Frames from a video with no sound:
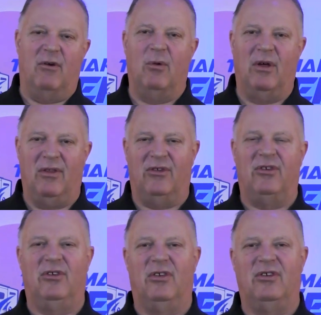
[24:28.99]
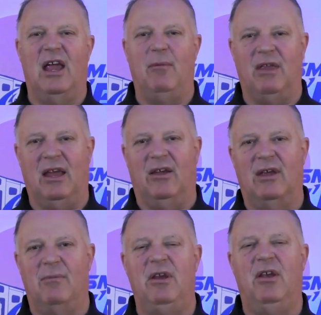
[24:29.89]
Well, this is the same thing,
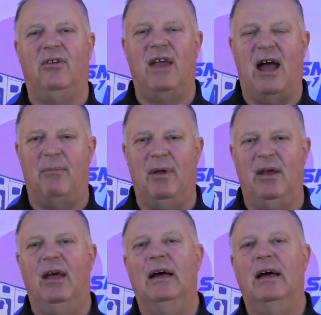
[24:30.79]
except you just tap it.